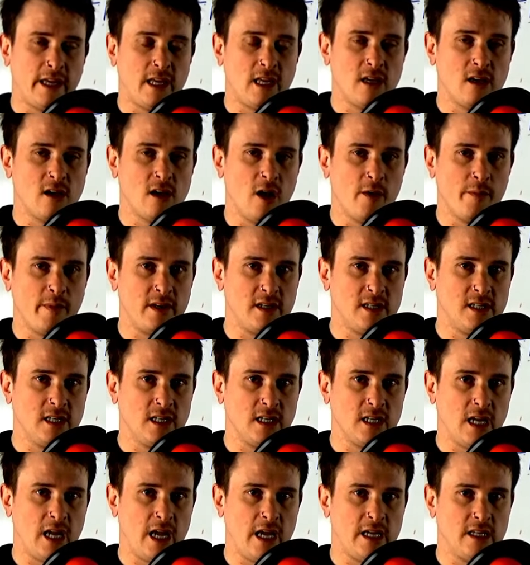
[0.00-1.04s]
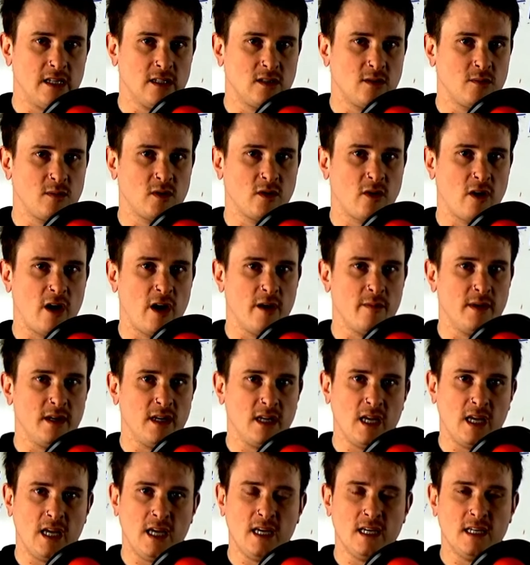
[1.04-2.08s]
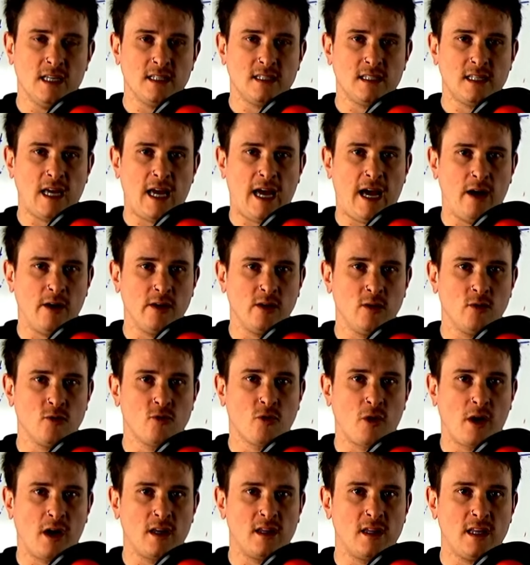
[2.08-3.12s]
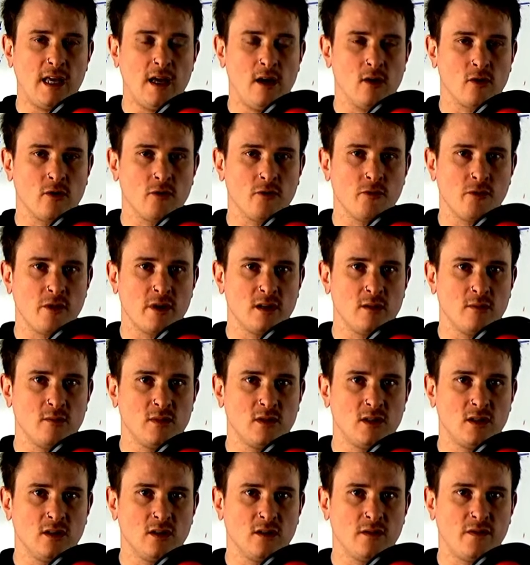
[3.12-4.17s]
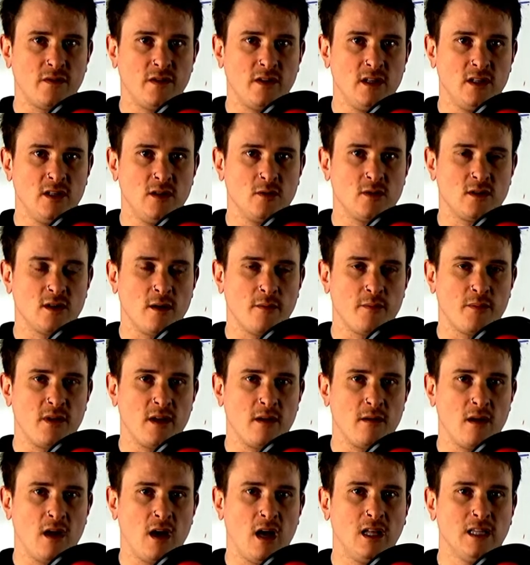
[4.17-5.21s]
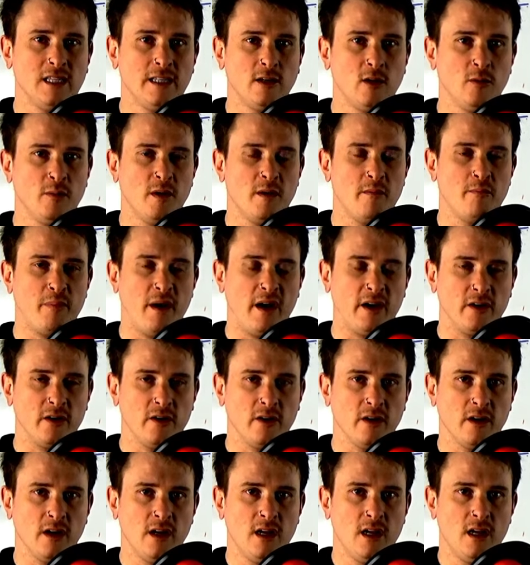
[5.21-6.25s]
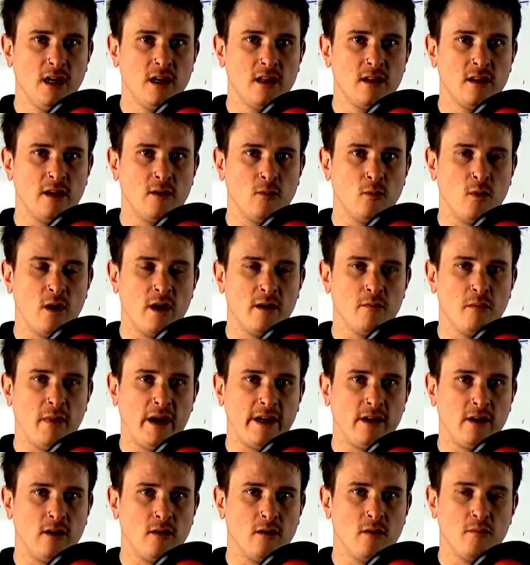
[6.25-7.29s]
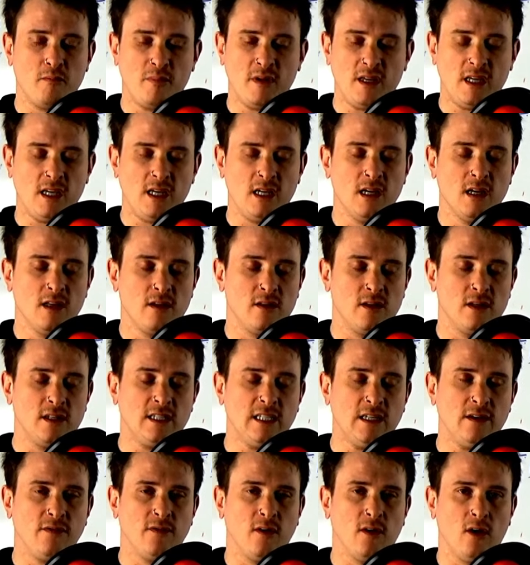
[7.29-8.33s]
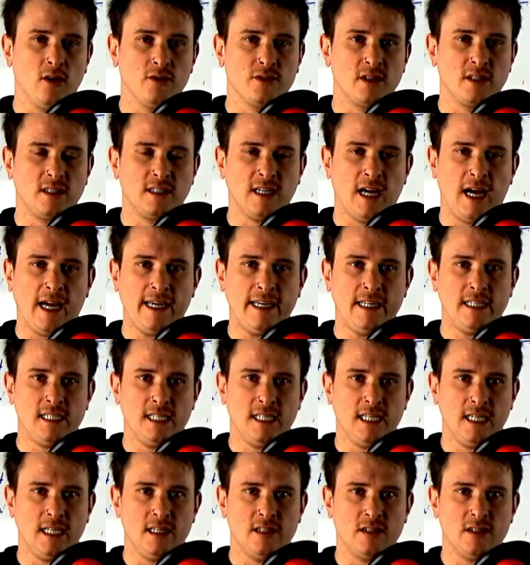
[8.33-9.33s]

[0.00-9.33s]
commenting, and subscribing is how you train the algorithm to feed you something a little bit better than what might be the default diet it is